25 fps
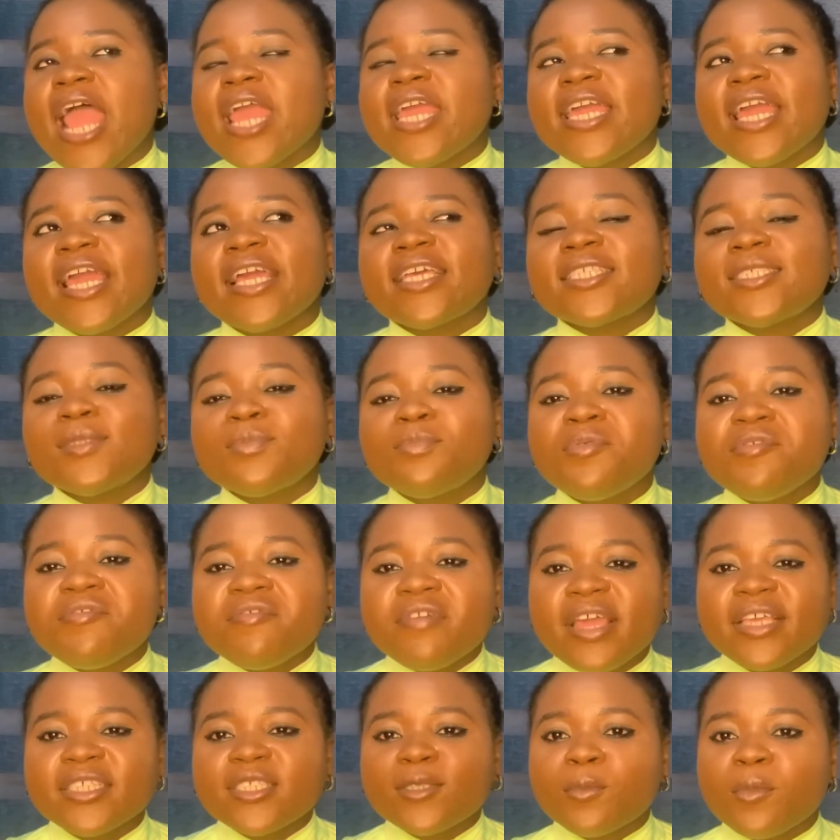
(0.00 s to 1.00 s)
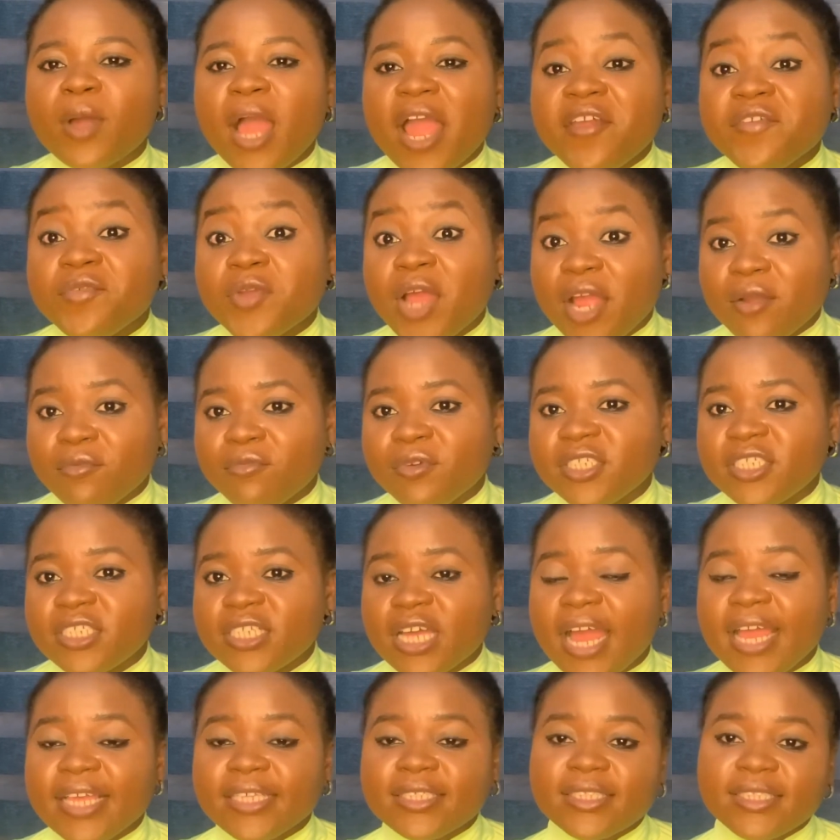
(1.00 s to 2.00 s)
experienced more. I wish
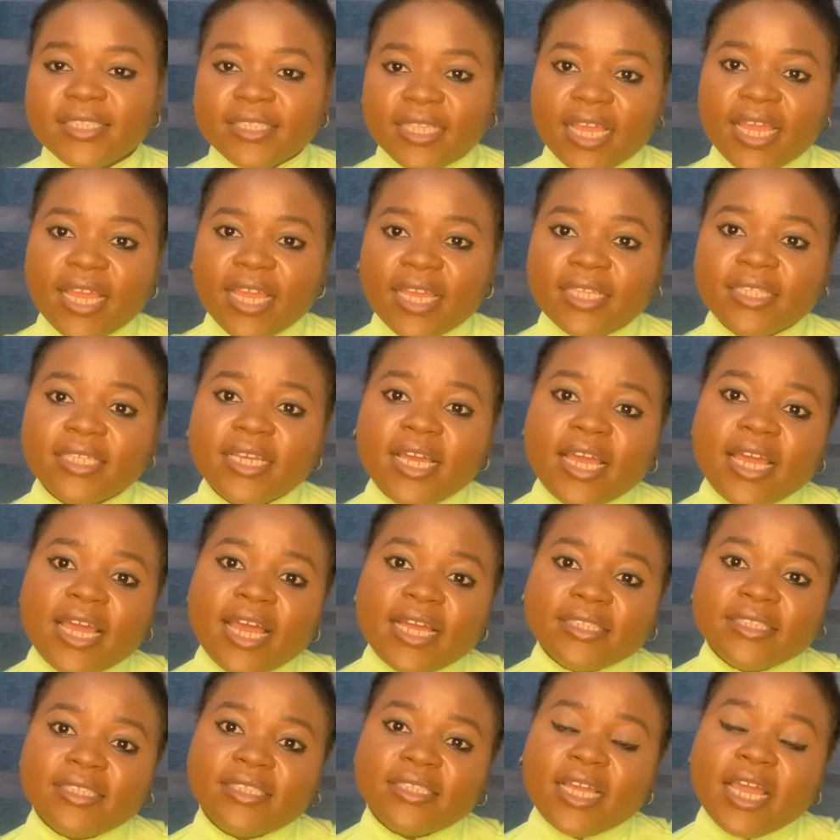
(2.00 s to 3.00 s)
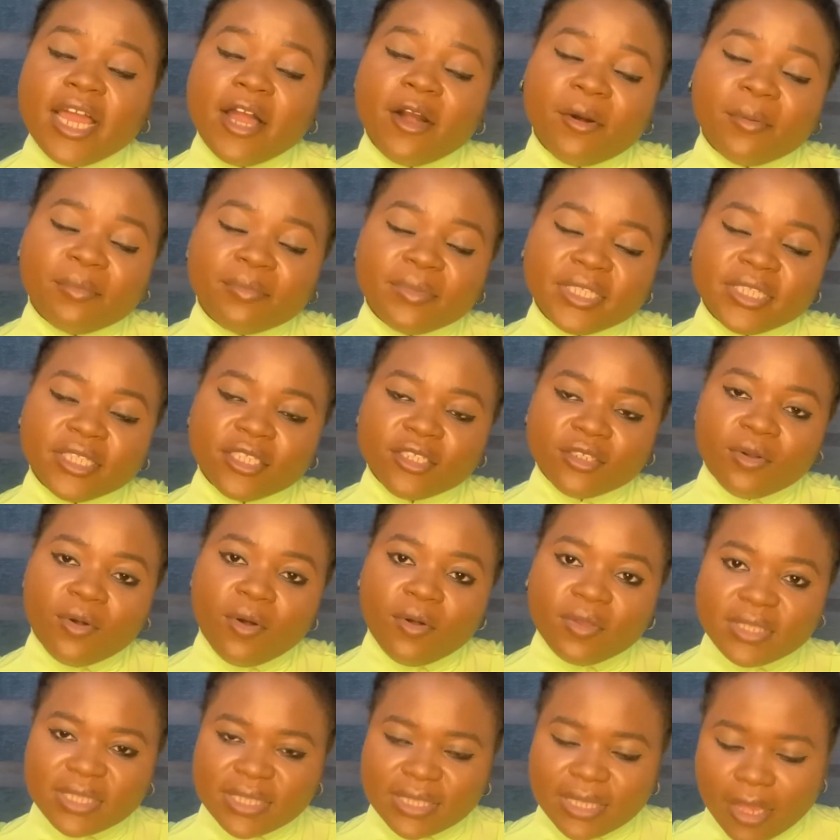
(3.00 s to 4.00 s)
I stay in the
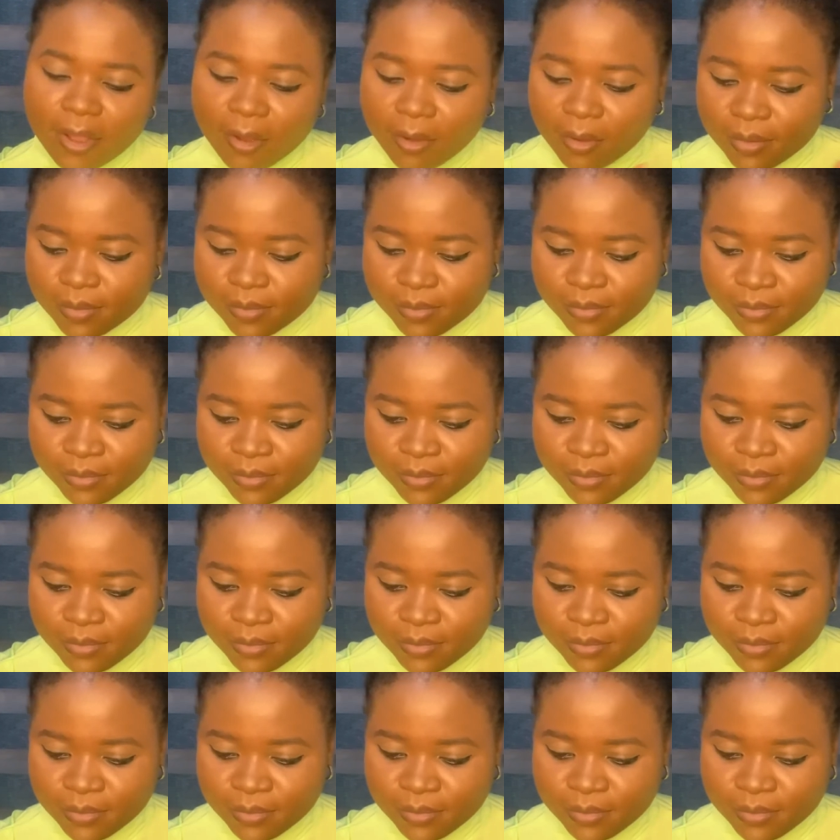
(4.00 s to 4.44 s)
hostel